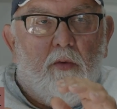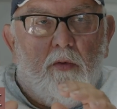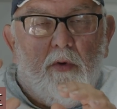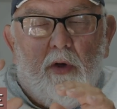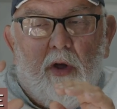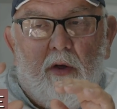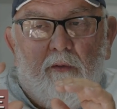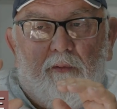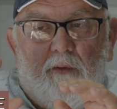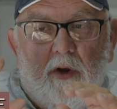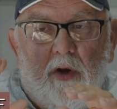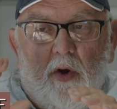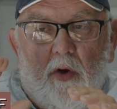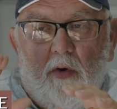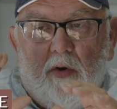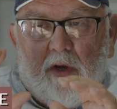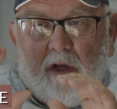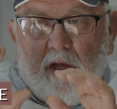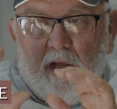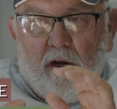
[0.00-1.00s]
if we
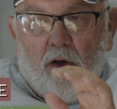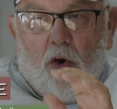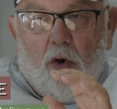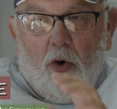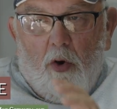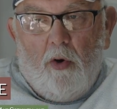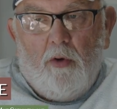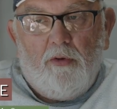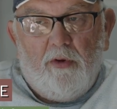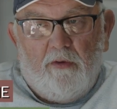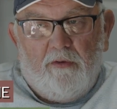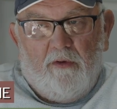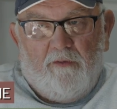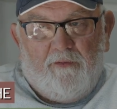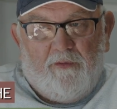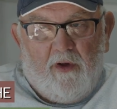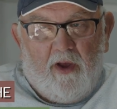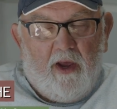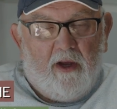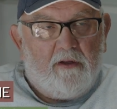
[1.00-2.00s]
don't get a hold of the
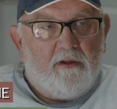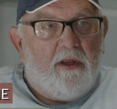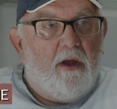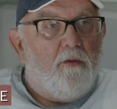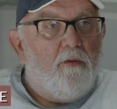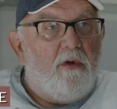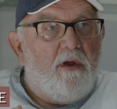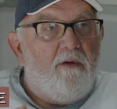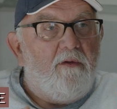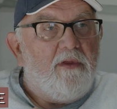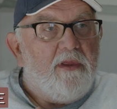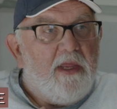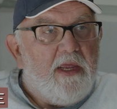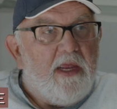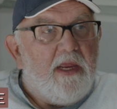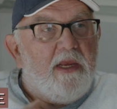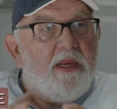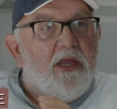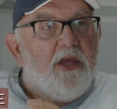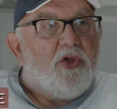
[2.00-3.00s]
fact that we
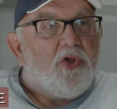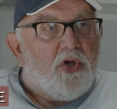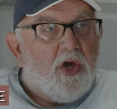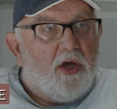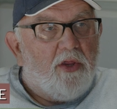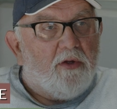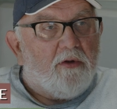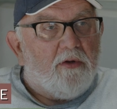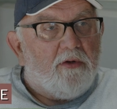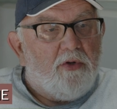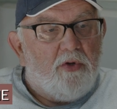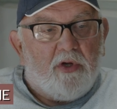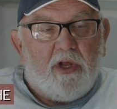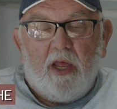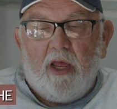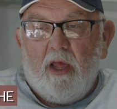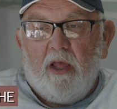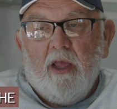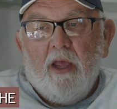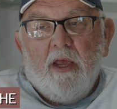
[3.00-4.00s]
need each other,
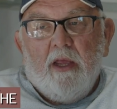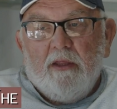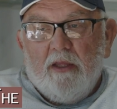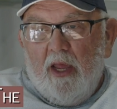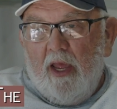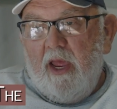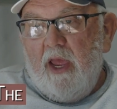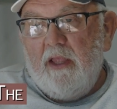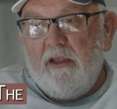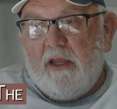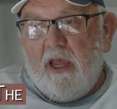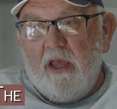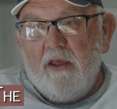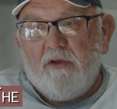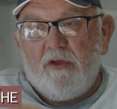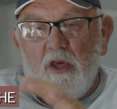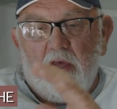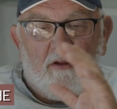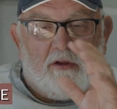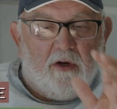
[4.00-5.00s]
the hand can't
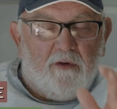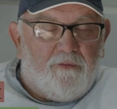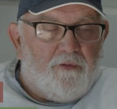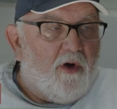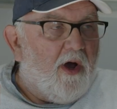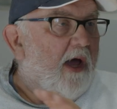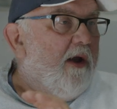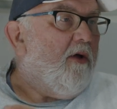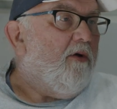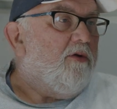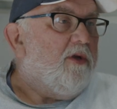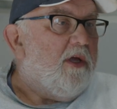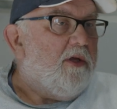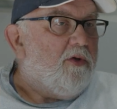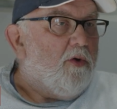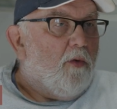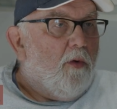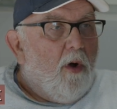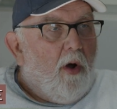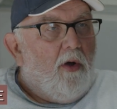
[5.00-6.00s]
say to the foot, I don't need
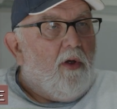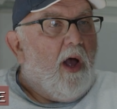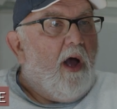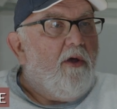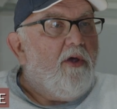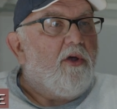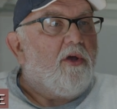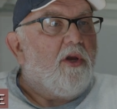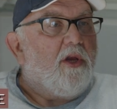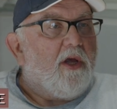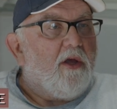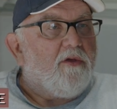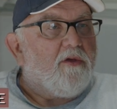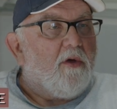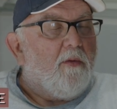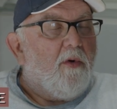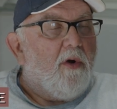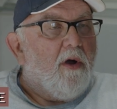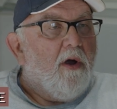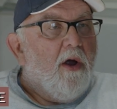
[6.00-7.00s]
you. Well, how are you going to get
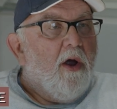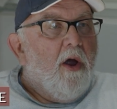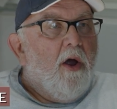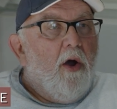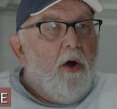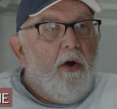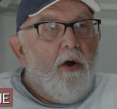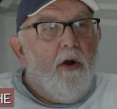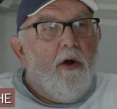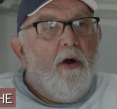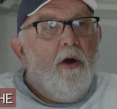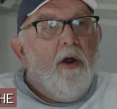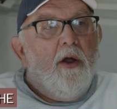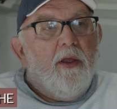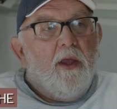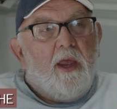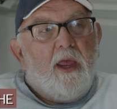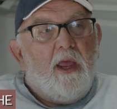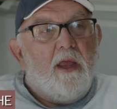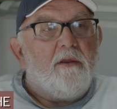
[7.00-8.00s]
somewhere? Or
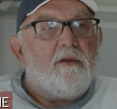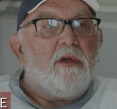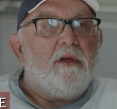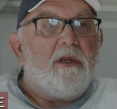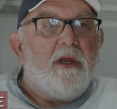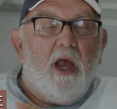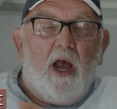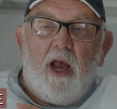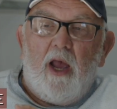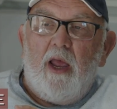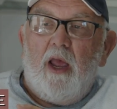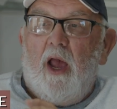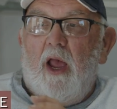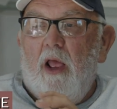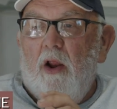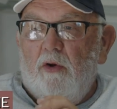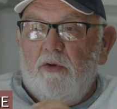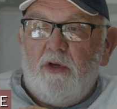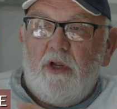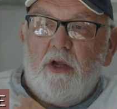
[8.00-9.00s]
the hand to the eye, I
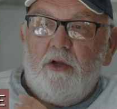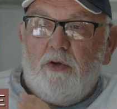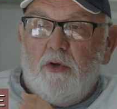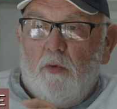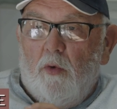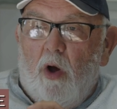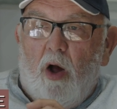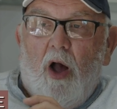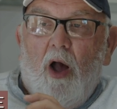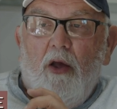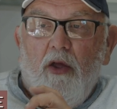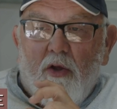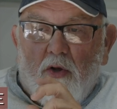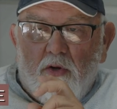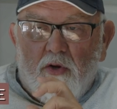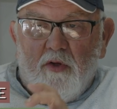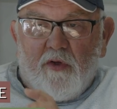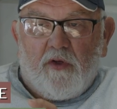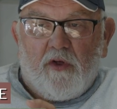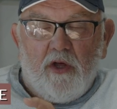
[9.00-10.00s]
don't need you. Well, how are you
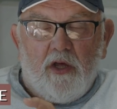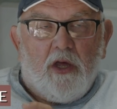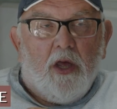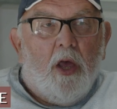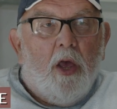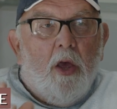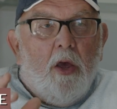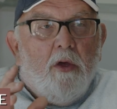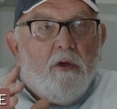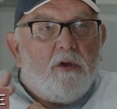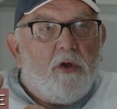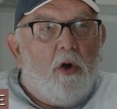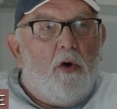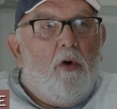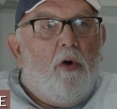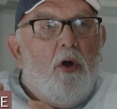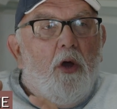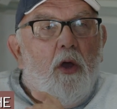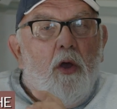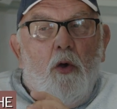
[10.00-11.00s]
going to see?
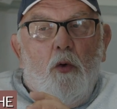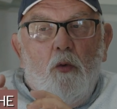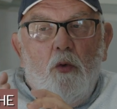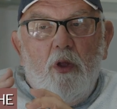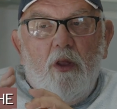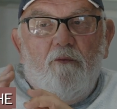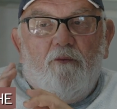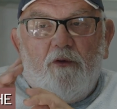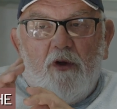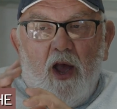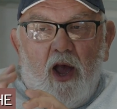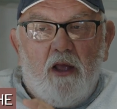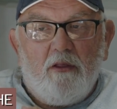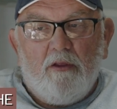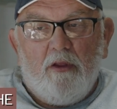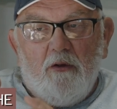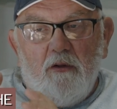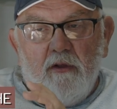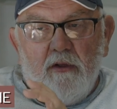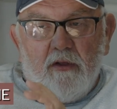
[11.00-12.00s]
So we've got
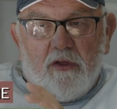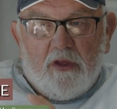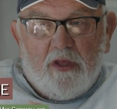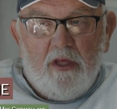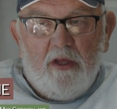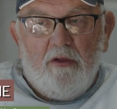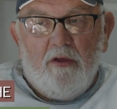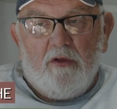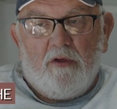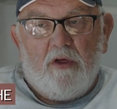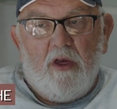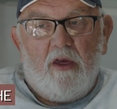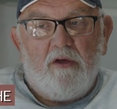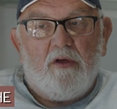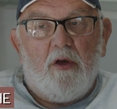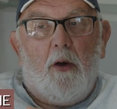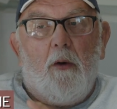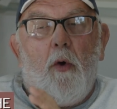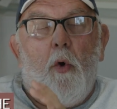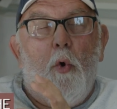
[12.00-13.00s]
to see this as
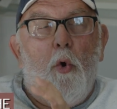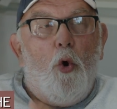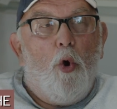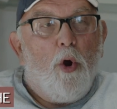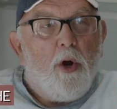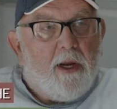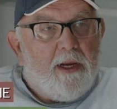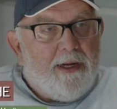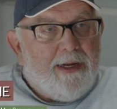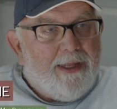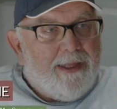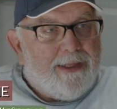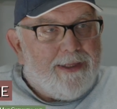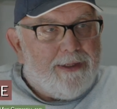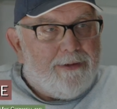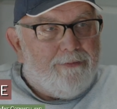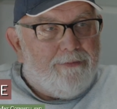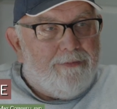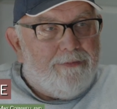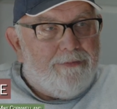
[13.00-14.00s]
an
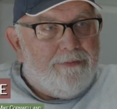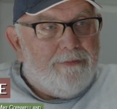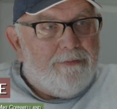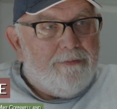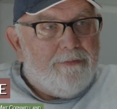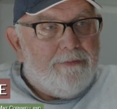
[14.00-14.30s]
organism,